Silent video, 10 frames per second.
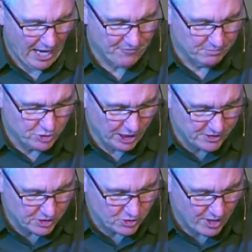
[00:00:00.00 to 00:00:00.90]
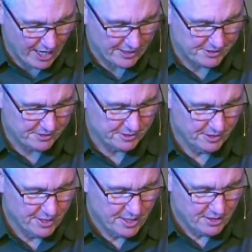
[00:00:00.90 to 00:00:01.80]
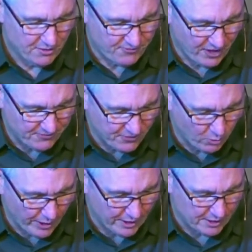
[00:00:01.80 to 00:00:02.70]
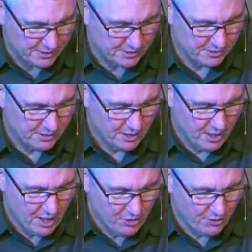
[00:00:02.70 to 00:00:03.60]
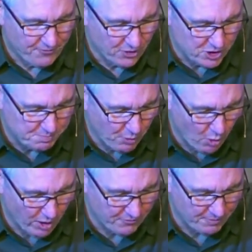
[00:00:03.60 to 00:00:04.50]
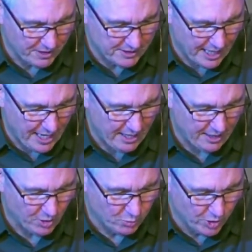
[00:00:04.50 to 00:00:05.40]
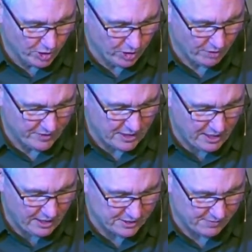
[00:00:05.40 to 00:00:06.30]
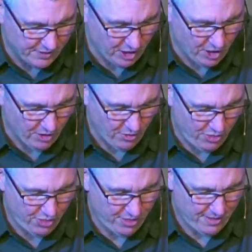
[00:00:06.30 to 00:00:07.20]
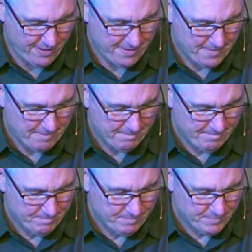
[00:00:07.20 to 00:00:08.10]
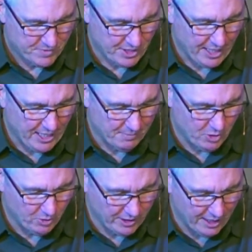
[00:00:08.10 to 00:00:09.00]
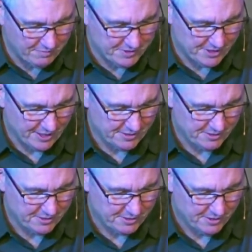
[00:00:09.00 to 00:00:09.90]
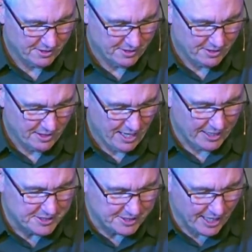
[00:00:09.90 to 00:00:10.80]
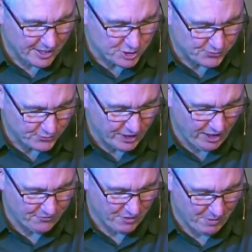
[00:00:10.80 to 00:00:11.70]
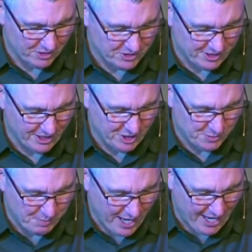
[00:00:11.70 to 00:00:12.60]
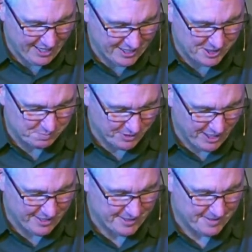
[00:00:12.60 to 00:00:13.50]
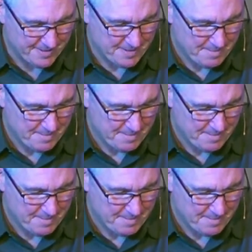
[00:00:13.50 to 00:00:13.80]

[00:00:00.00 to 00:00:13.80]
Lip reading: and from Jesus Christ, the faithful witness, the firstborn from the dead and the ruler of the kings of the earth, to him who loves us and has set us free from our sins by his blood